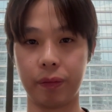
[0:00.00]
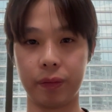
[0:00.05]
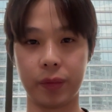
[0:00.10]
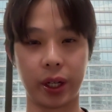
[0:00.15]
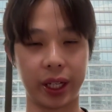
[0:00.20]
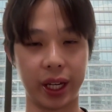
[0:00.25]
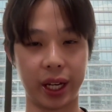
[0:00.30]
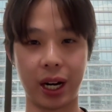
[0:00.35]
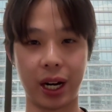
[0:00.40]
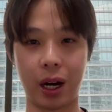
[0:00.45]

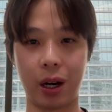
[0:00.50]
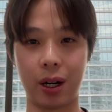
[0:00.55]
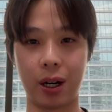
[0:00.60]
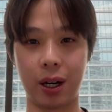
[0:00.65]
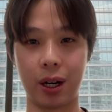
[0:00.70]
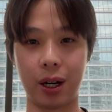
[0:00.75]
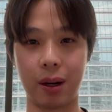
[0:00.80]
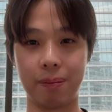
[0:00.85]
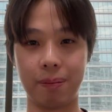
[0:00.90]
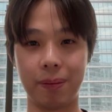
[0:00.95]
again,
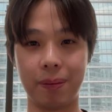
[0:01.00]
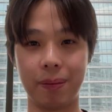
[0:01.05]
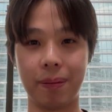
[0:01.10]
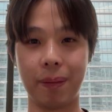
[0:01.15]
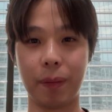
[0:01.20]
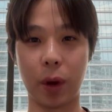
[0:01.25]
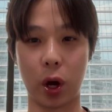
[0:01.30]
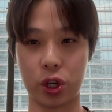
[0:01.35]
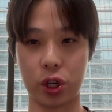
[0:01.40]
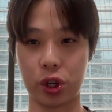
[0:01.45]

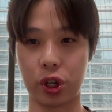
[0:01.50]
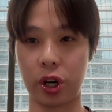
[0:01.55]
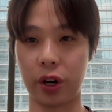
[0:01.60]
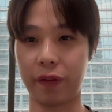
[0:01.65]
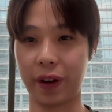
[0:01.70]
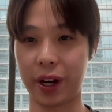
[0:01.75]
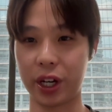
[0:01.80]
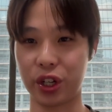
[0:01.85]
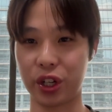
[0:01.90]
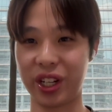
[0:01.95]
not sure
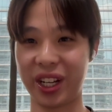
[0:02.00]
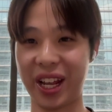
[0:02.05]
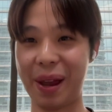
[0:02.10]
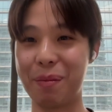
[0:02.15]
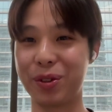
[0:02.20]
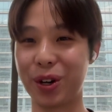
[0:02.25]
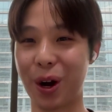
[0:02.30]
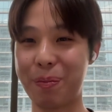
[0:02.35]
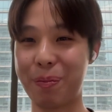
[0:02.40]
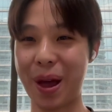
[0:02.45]
if I should name
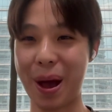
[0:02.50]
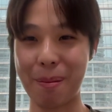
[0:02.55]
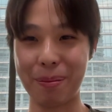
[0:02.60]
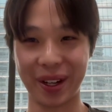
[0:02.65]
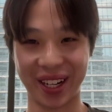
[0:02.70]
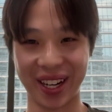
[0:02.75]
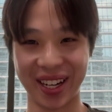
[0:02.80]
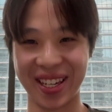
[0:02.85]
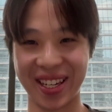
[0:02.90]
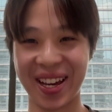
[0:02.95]
drop them
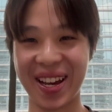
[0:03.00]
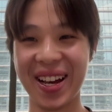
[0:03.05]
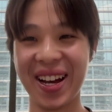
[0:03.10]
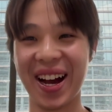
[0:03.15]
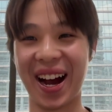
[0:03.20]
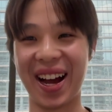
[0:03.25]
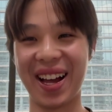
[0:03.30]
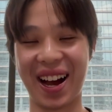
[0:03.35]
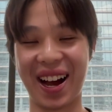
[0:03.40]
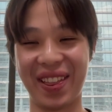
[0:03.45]
because
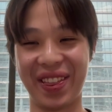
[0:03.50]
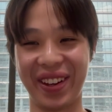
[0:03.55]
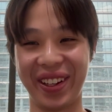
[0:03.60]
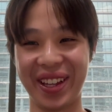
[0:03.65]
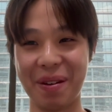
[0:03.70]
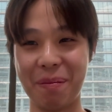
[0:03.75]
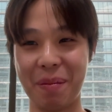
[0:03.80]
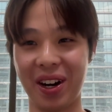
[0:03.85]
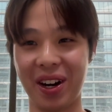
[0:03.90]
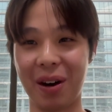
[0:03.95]
I think
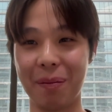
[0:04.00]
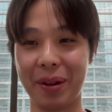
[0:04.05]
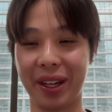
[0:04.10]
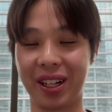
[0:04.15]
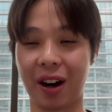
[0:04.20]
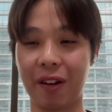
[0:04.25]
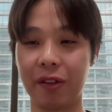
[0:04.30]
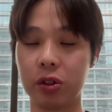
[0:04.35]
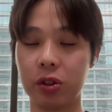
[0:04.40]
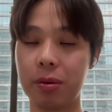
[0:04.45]
they may not be
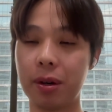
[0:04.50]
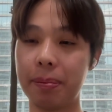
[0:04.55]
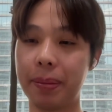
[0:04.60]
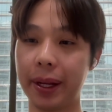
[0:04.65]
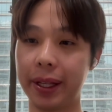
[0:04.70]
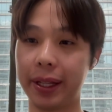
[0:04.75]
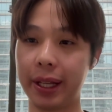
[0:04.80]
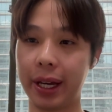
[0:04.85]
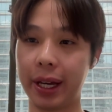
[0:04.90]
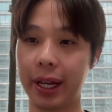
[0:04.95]
comfortable,
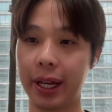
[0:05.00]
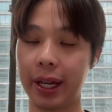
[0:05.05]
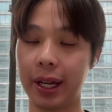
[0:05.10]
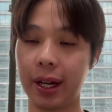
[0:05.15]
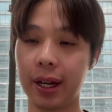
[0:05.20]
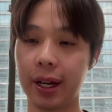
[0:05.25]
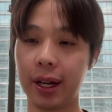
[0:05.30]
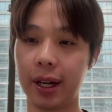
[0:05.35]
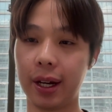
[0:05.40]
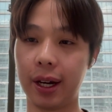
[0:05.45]
but they
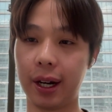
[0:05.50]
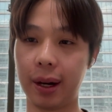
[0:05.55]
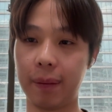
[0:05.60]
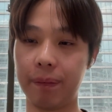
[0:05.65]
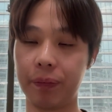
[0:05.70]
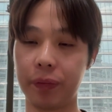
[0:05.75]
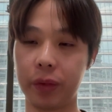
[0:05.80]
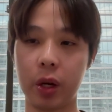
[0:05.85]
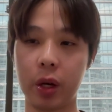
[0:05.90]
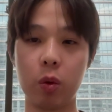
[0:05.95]

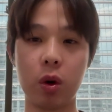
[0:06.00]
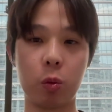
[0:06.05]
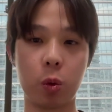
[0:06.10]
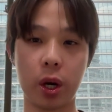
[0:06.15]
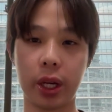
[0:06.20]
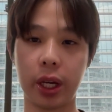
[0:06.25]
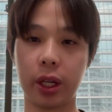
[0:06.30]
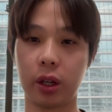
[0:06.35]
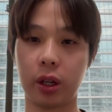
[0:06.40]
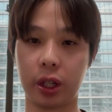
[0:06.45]
were
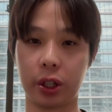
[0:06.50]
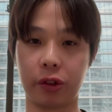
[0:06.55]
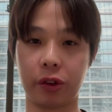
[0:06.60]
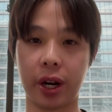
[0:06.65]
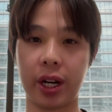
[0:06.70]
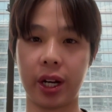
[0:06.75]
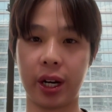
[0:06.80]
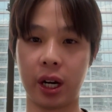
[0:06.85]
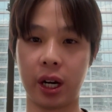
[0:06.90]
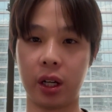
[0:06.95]
working on a
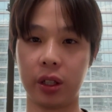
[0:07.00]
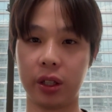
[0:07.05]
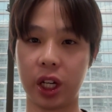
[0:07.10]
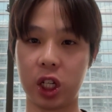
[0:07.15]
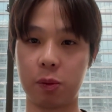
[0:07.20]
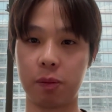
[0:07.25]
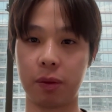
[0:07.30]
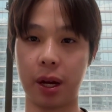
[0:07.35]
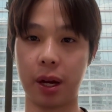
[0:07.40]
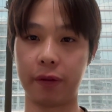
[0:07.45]
credit
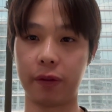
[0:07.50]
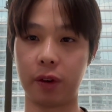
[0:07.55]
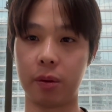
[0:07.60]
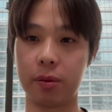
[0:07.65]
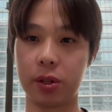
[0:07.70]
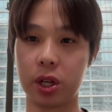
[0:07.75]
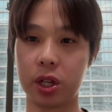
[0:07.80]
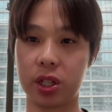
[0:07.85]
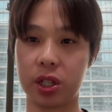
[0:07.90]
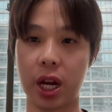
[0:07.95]
analytics platform.
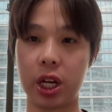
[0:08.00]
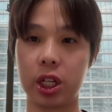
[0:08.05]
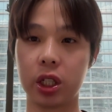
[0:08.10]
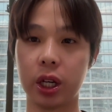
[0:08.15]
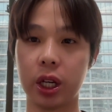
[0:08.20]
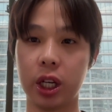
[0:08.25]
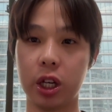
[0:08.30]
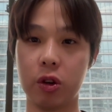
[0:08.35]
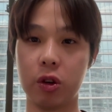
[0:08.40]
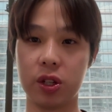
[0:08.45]
So
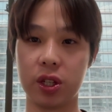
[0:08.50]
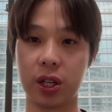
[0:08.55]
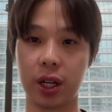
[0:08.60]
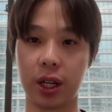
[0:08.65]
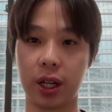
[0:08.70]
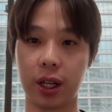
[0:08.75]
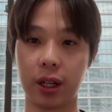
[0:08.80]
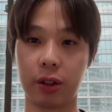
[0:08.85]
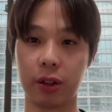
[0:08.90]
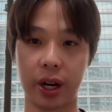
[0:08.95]
essentially
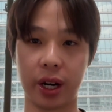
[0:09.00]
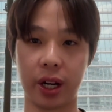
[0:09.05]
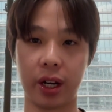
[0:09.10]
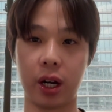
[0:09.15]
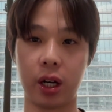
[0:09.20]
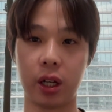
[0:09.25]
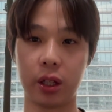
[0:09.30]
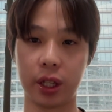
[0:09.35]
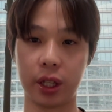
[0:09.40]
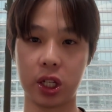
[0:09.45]
using credit
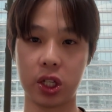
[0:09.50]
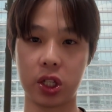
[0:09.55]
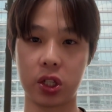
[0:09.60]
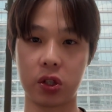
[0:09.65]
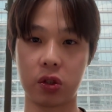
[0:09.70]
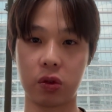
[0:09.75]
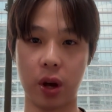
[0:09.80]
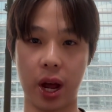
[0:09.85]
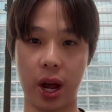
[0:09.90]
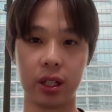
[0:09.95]
analytics
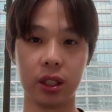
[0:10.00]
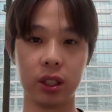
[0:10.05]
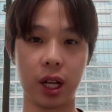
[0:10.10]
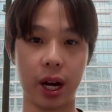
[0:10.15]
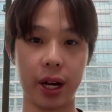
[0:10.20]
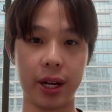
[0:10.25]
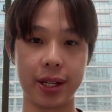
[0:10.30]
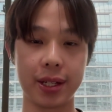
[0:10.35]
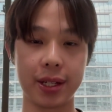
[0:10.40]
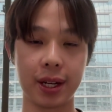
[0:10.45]
to
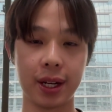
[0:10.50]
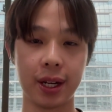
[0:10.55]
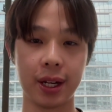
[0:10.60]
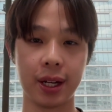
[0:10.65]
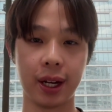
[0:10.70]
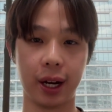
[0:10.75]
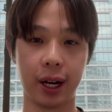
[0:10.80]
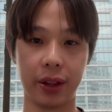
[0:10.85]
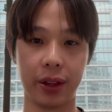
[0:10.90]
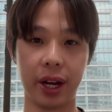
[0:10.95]
analyze
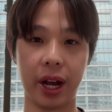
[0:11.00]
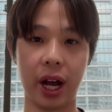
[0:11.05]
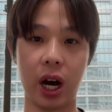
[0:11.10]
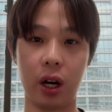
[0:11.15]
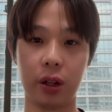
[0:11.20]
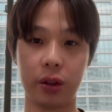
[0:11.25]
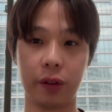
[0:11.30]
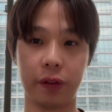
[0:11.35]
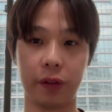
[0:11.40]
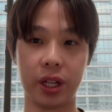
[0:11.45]
the
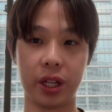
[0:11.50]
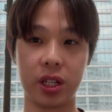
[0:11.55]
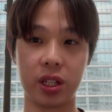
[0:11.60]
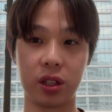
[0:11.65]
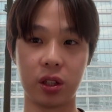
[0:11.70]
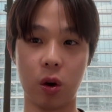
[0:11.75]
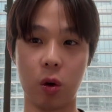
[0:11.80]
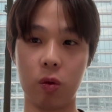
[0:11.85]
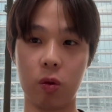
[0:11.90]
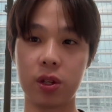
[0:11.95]
health of these
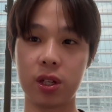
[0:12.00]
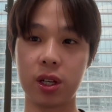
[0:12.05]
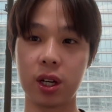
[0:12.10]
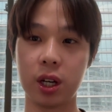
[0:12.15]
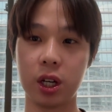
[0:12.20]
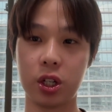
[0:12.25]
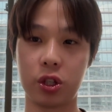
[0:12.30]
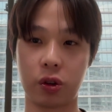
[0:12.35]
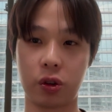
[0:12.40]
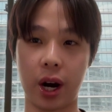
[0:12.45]
loans,
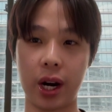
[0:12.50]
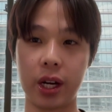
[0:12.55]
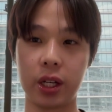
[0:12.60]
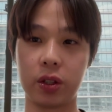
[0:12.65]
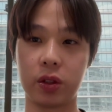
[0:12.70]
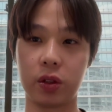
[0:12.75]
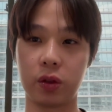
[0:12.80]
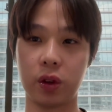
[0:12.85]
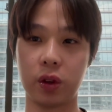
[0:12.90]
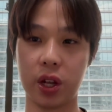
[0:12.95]
trying
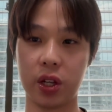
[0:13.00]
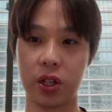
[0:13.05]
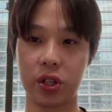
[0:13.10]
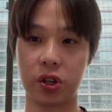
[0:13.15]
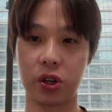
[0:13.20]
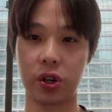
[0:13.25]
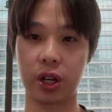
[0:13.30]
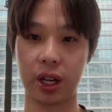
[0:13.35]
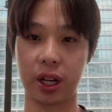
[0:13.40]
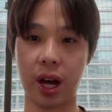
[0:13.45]
to
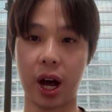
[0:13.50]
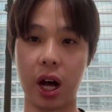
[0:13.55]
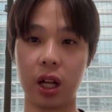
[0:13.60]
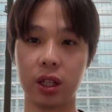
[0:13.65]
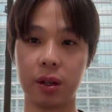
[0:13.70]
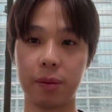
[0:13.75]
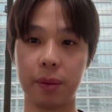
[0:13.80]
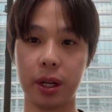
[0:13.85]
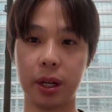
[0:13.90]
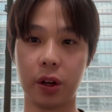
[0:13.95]
insert an
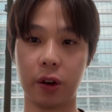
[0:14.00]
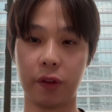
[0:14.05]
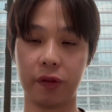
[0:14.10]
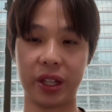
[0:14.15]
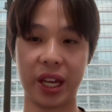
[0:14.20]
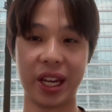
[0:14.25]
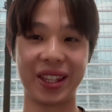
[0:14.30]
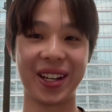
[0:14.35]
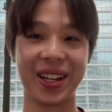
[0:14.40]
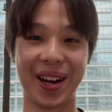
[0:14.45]
element of
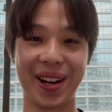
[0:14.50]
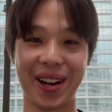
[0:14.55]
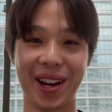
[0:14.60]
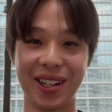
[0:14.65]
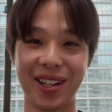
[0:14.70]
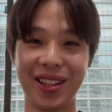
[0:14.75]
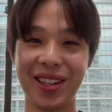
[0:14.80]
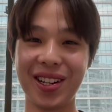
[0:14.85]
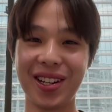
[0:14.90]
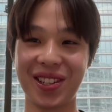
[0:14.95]
data
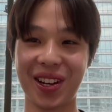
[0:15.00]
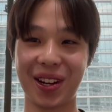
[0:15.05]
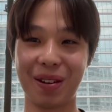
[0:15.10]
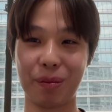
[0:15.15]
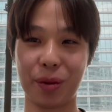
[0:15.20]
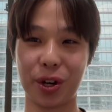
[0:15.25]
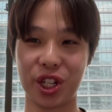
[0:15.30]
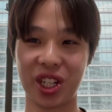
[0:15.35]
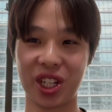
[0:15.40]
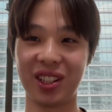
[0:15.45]
analytics and
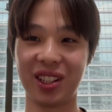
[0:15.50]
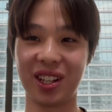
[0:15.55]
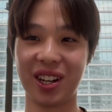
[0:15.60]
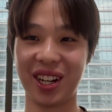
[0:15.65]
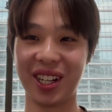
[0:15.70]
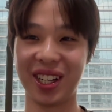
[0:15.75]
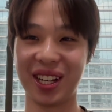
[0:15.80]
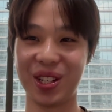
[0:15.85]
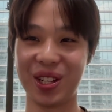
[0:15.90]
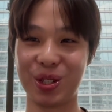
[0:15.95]
machine
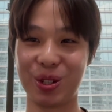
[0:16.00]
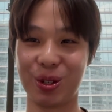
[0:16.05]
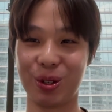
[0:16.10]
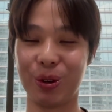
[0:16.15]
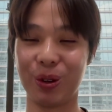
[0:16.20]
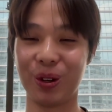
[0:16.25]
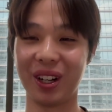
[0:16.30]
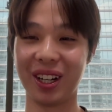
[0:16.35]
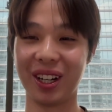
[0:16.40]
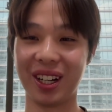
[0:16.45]
learning
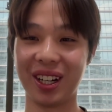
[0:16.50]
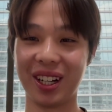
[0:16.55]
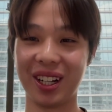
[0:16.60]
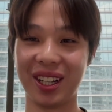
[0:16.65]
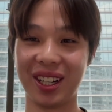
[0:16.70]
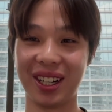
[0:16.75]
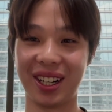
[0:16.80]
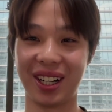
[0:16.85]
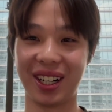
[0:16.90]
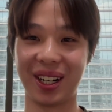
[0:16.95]
into
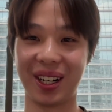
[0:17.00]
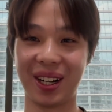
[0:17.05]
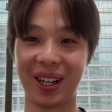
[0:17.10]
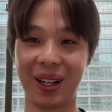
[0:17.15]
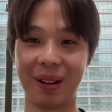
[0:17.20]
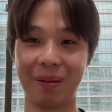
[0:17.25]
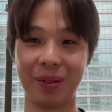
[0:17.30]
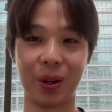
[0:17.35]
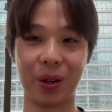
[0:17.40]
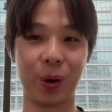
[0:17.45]

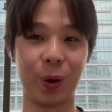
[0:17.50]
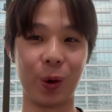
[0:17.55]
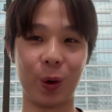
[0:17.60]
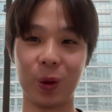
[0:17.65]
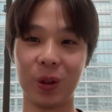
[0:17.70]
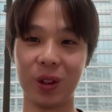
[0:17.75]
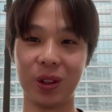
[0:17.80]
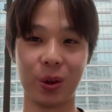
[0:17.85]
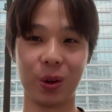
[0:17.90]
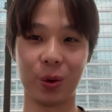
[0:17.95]
the
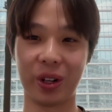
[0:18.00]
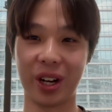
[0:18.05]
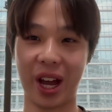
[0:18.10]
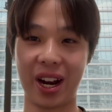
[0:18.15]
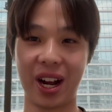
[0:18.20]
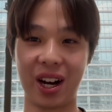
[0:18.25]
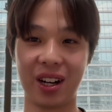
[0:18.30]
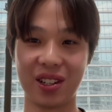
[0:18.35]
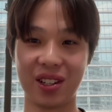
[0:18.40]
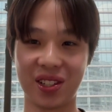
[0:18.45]
whole loan
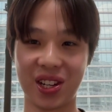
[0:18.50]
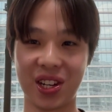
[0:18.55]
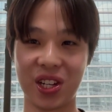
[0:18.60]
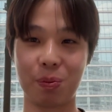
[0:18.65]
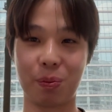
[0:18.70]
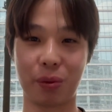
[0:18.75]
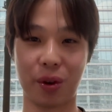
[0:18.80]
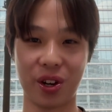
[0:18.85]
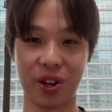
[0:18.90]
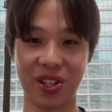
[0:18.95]
analysis
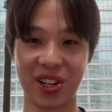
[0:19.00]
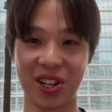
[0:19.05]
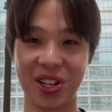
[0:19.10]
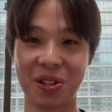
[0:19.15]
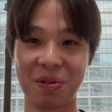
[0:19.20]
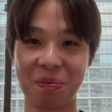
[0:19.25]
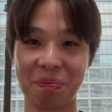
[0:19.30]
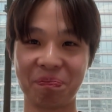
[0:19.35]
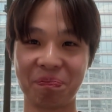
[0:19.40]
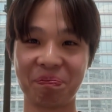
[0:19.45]
process.